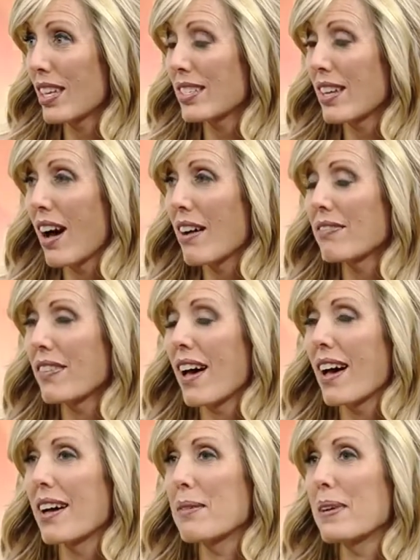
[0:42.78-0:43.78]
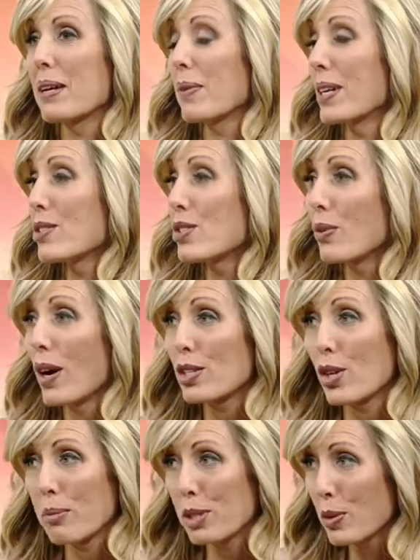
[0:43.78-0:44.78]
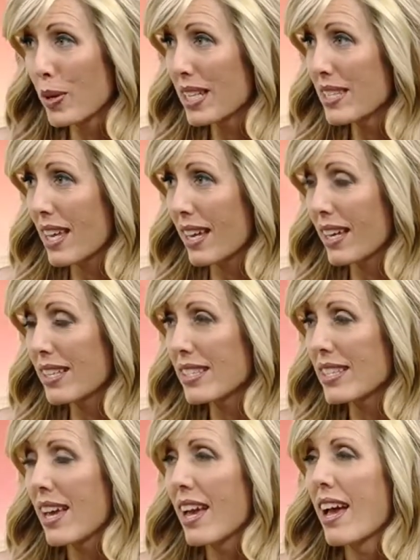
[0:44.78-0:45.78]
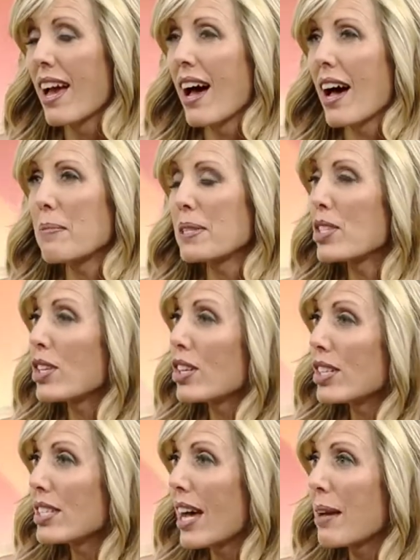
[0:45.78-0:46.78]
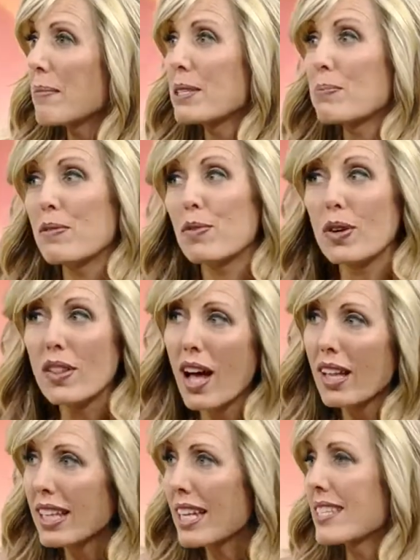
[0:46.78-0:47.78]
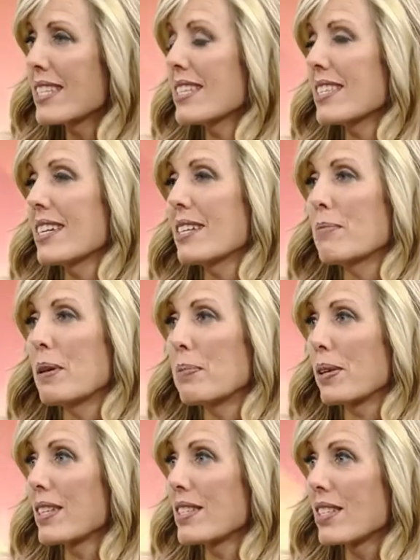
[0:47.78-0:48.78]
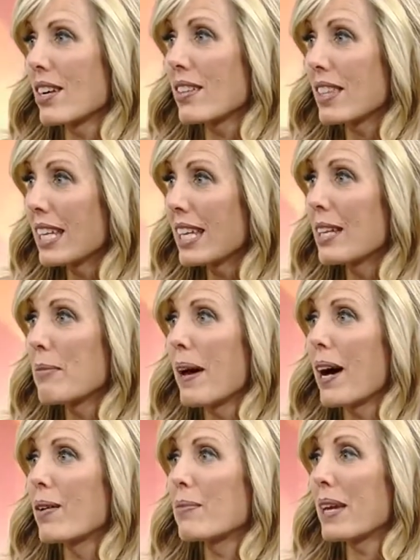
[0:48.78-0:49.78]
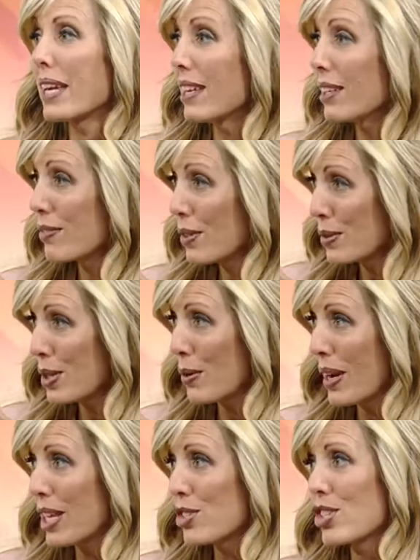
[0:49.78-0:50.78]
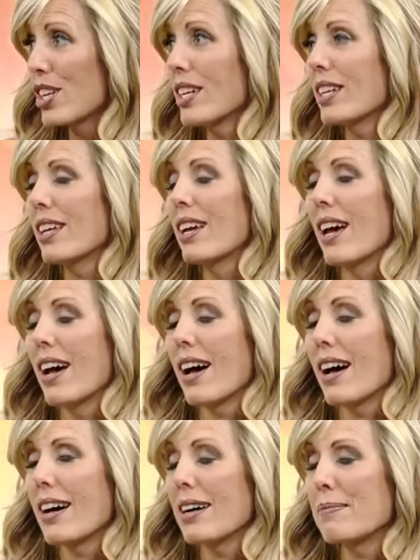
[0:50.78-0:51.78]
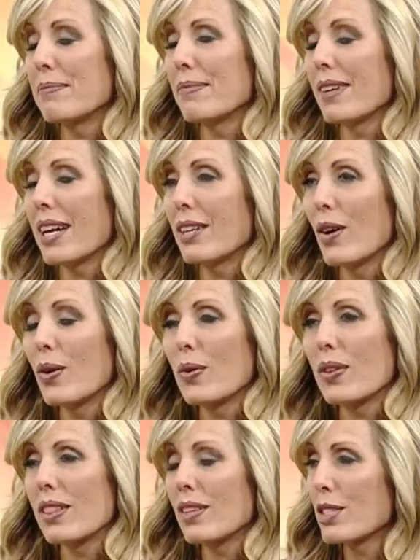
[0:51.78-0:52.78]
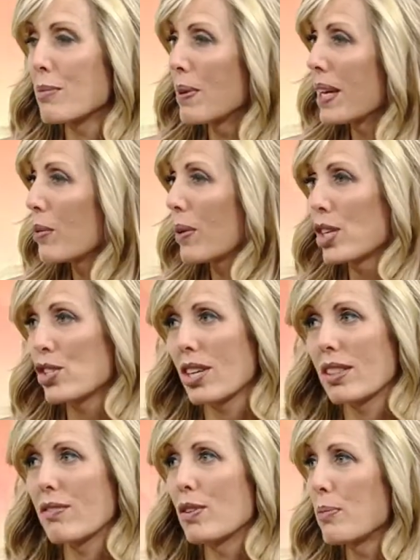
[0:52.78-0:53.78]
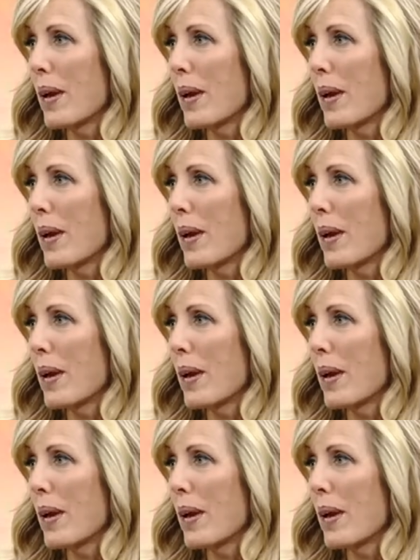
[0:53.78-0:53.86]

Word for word: kicked off. It runs through October 22nd. It's a good time. It's before the holiday season. People can start thinking about making a food donation. I know there's a big rush on the food